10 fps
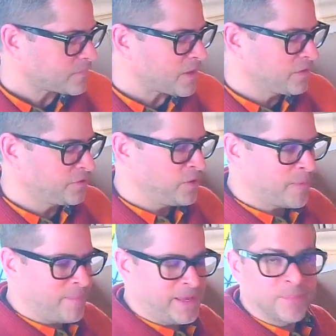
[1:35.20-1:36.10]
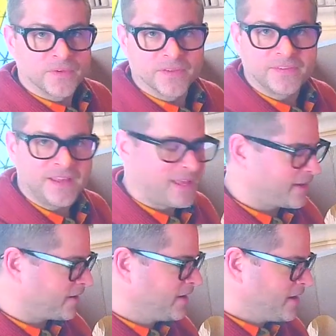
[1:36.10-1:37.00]
So you might be able to see
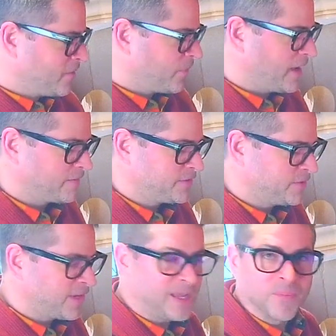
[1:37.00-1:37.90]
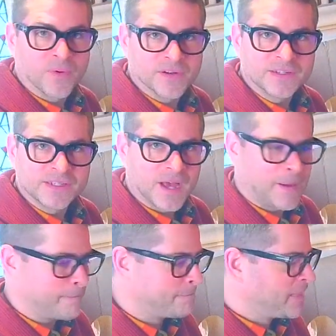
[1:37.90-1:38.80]
here, we have two keyboards.
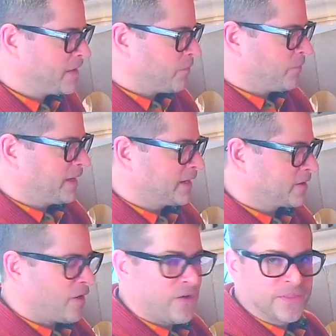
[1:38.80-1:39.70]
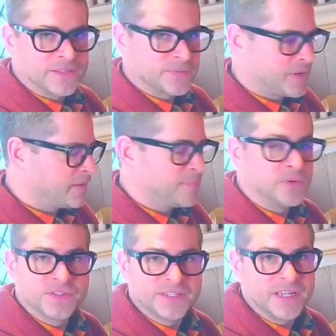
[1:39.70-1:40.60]
We can call this one the
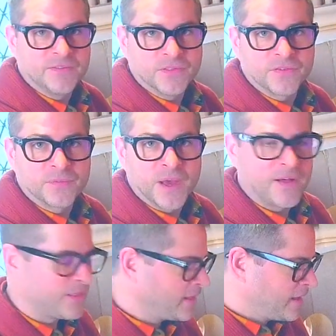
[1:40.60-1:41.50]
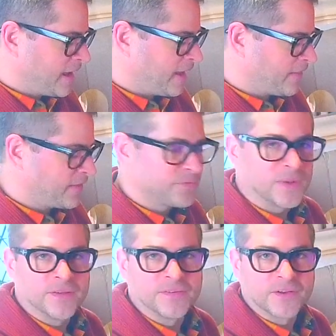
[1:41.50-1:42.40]
positive or the swell, and this
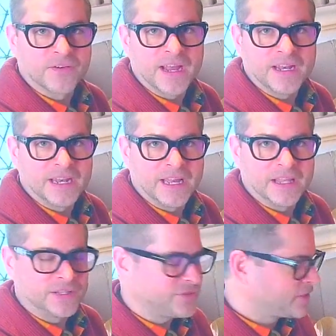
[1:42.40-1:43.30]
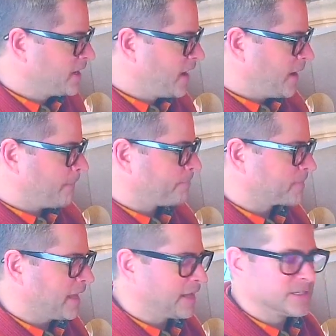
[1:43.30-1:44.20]
one is the great in English.
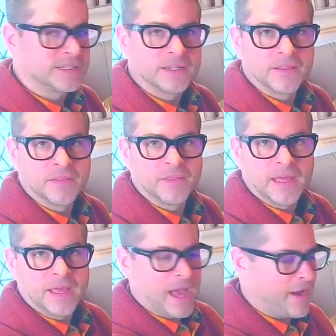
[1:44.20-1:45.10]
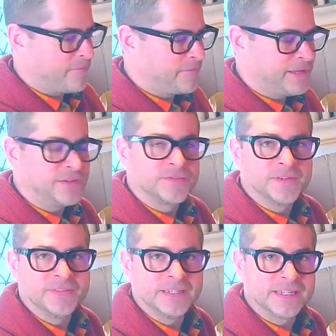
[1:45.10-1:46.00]
And they have each
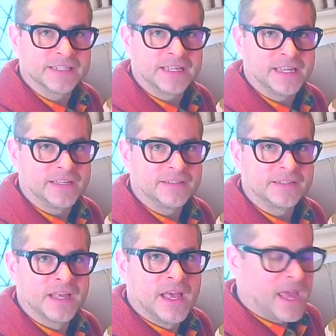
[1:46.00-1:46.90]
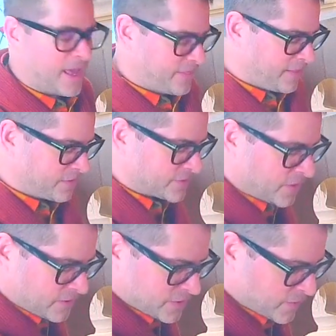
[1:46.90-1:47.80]
56 keys. And then there's
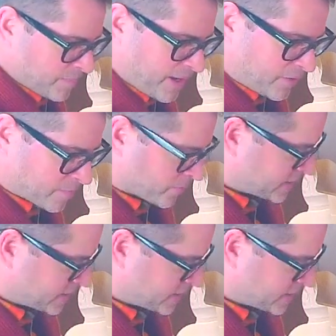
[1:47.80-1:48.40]
also a pedal board